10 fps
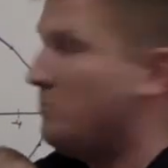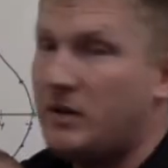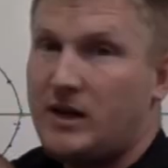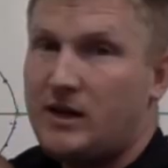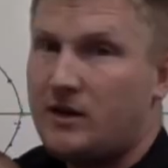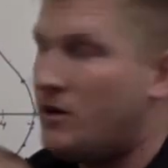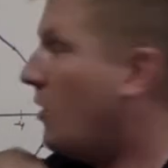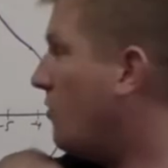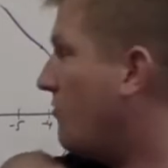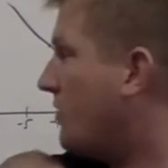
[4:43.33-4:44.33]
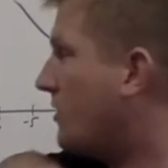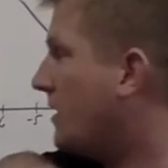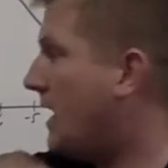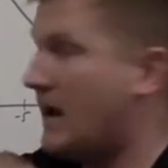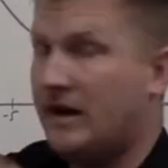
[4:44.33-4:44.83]
b
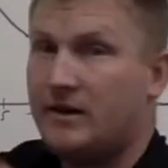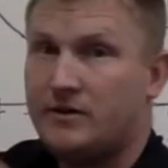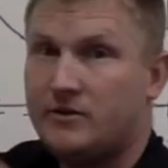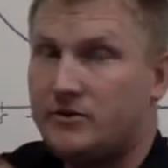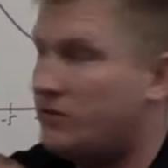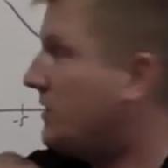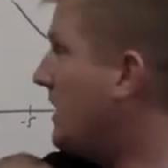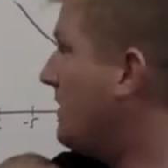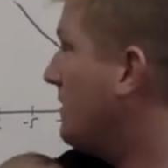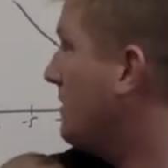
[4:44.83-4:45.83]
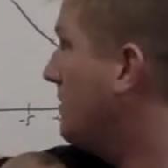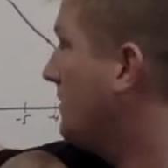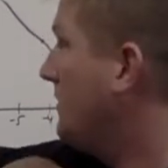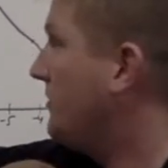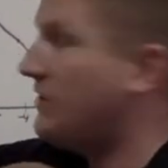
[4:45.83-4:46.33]
over a. So take
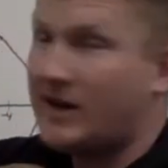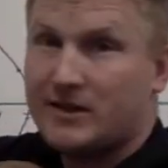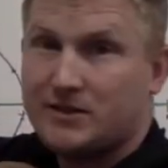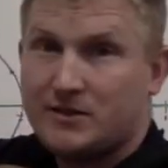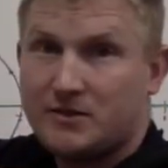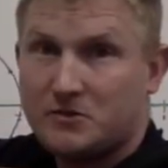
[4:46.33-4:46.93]
the second